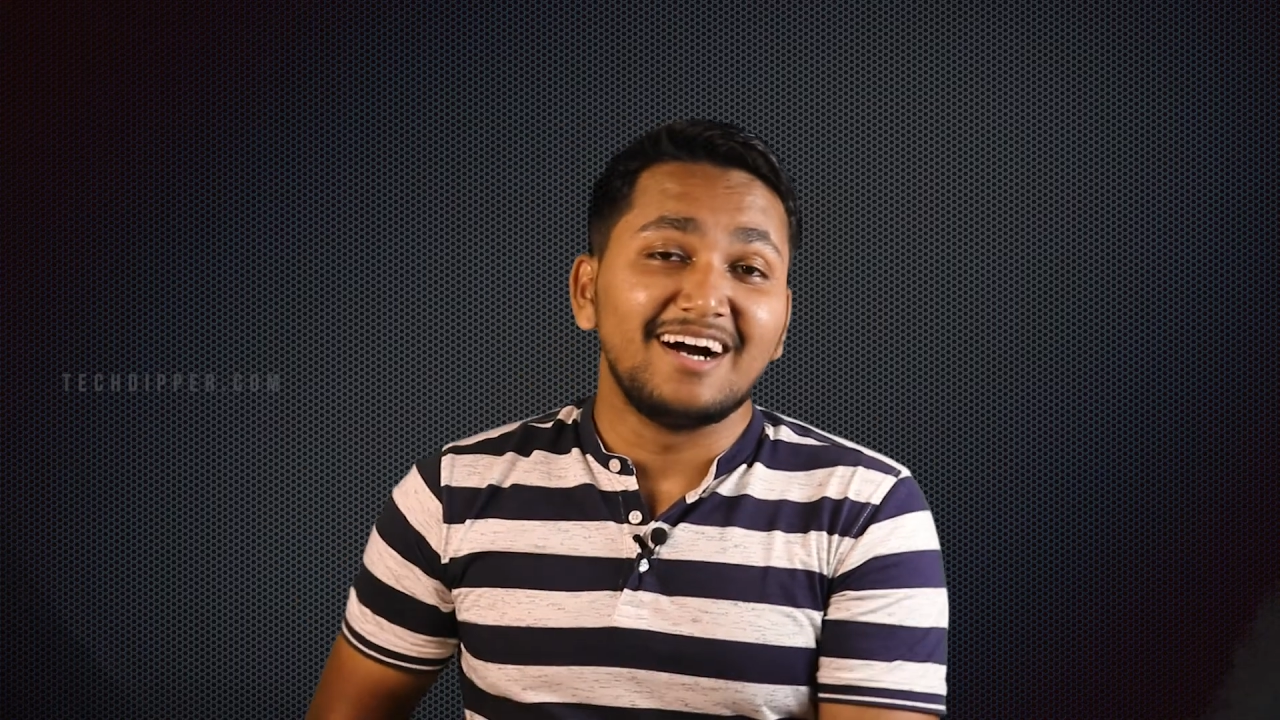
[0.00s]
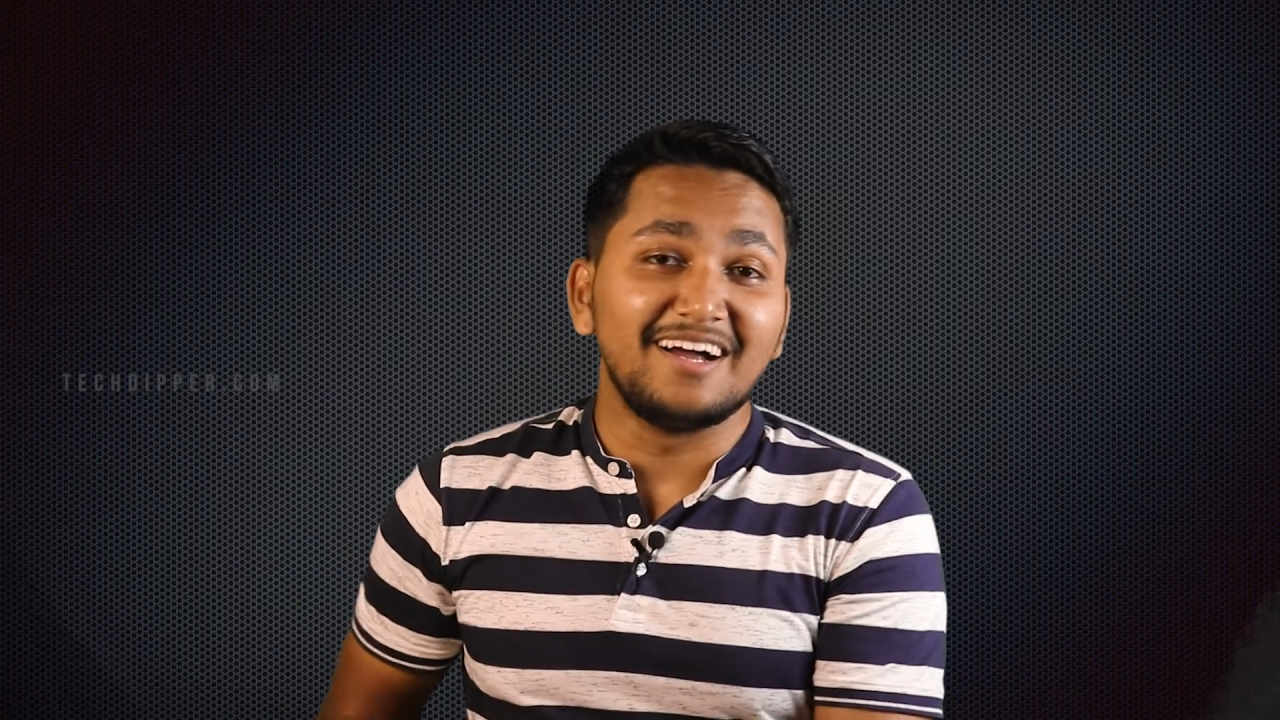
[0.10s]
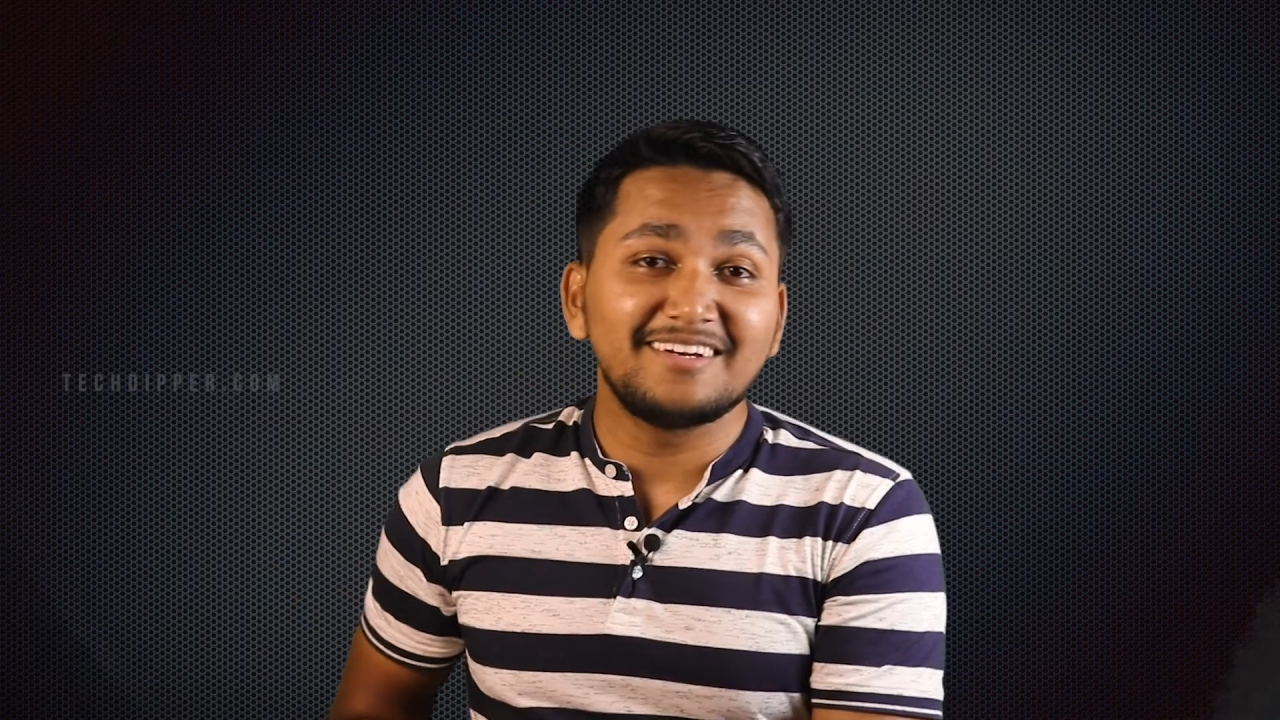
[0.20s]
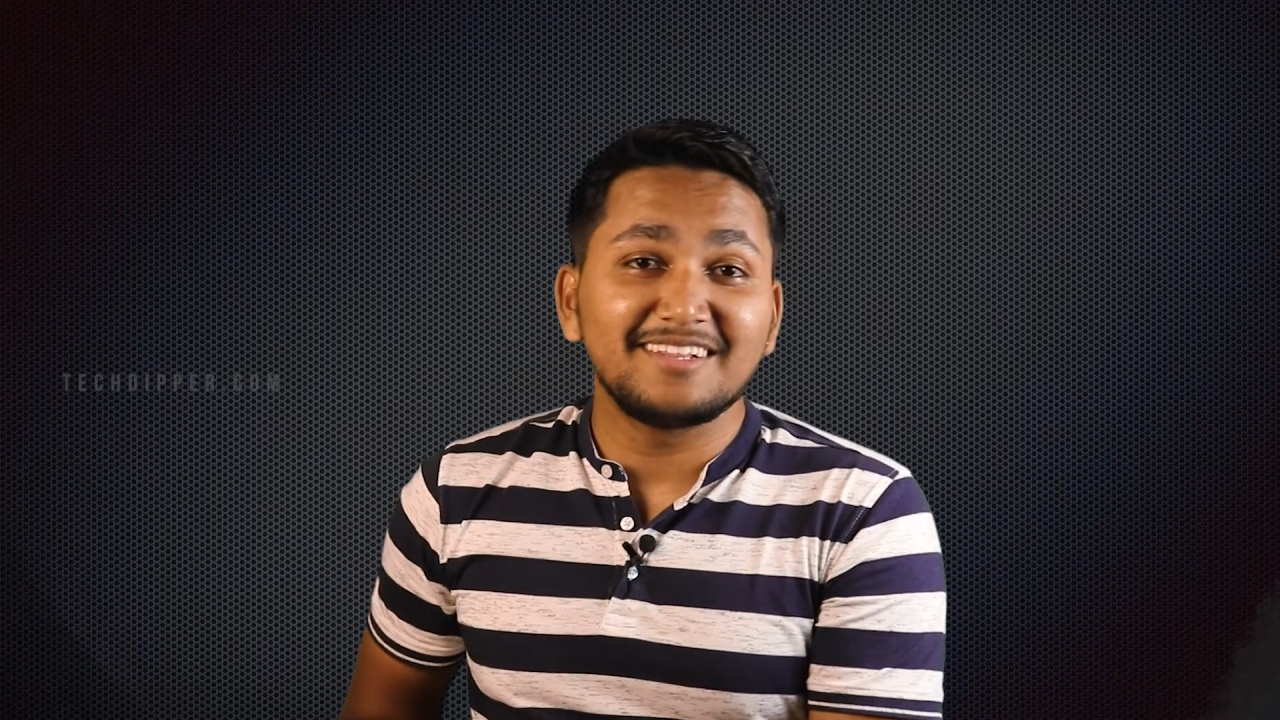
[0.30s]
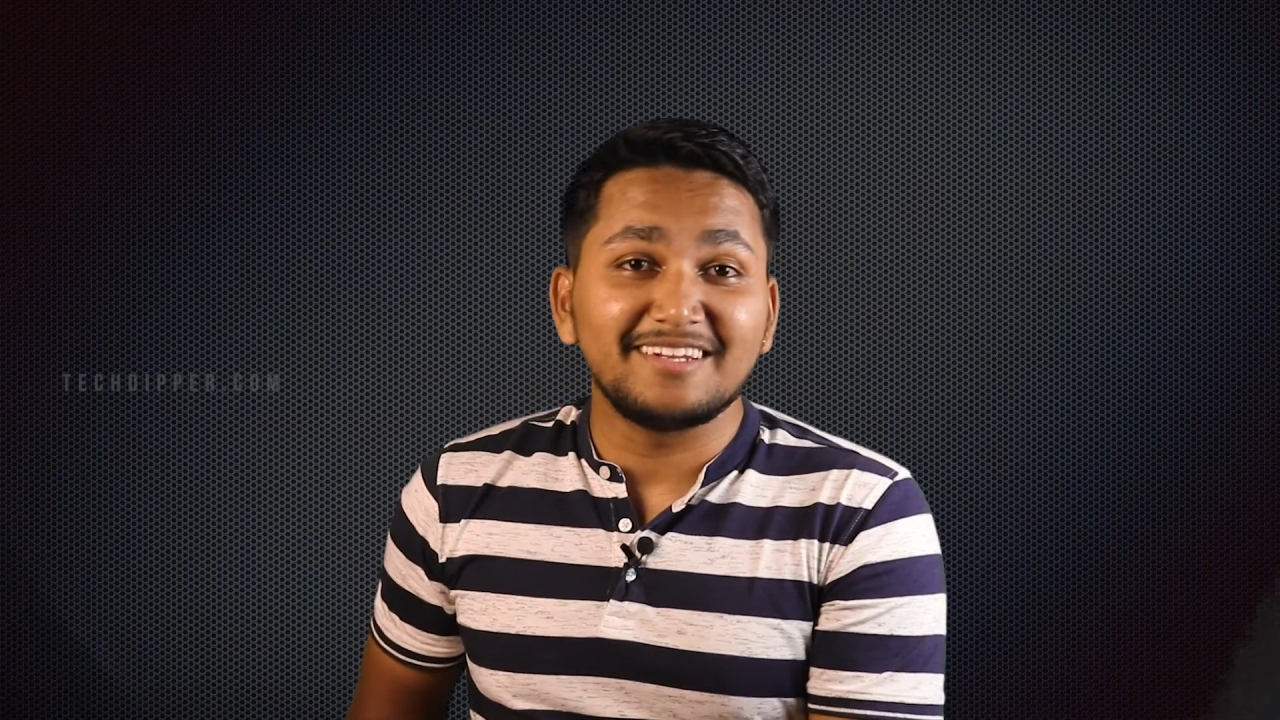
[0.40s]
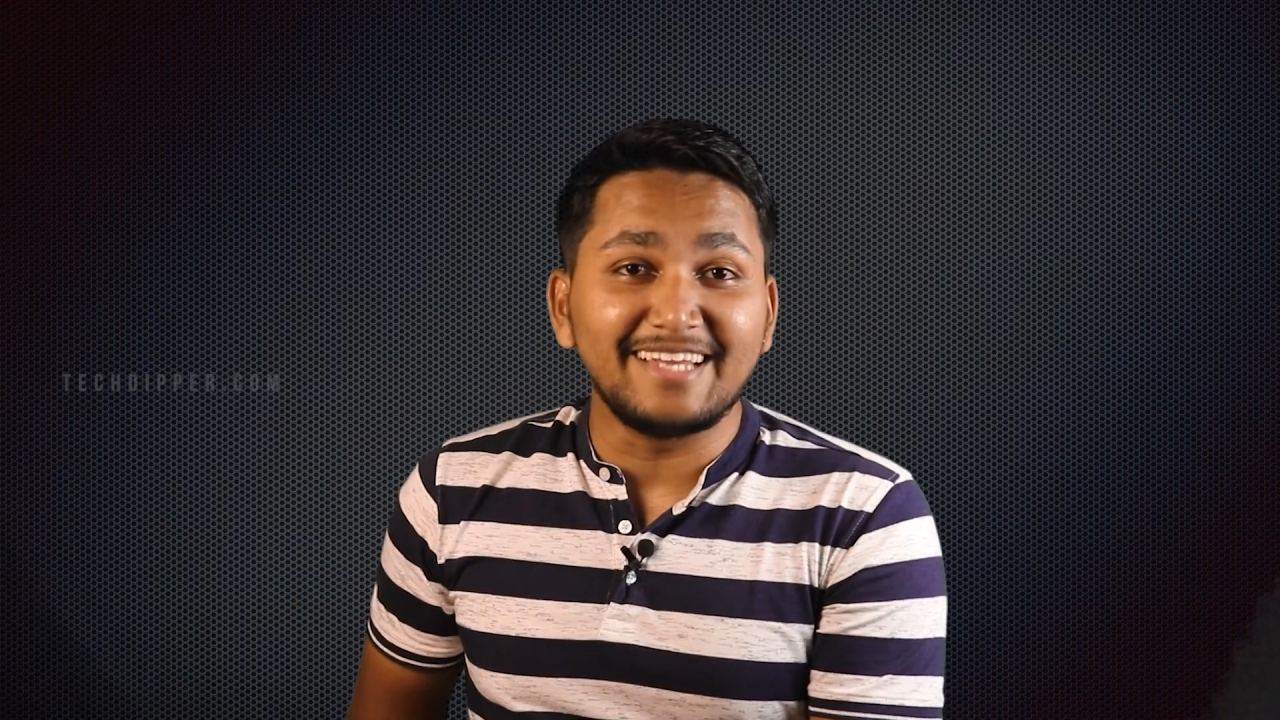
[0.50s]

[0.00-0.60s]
Until the